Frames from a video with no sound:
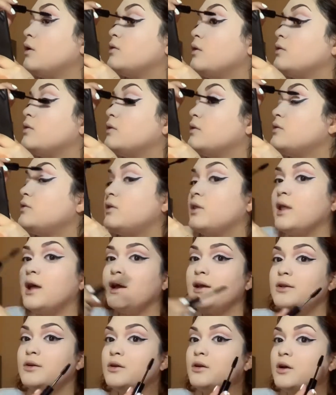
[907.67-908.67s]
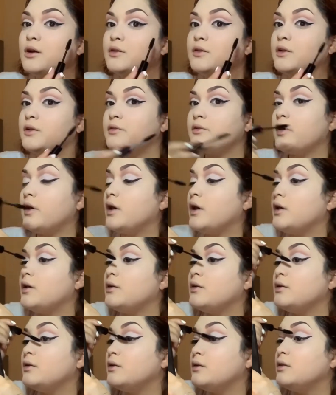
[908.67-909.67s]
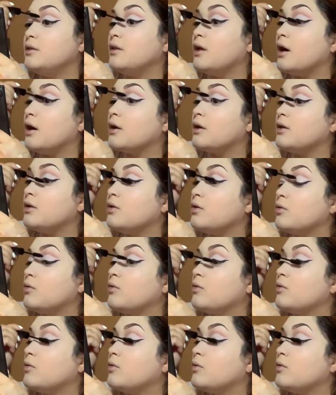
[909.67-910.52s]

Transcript: This liner on this eye, not cute.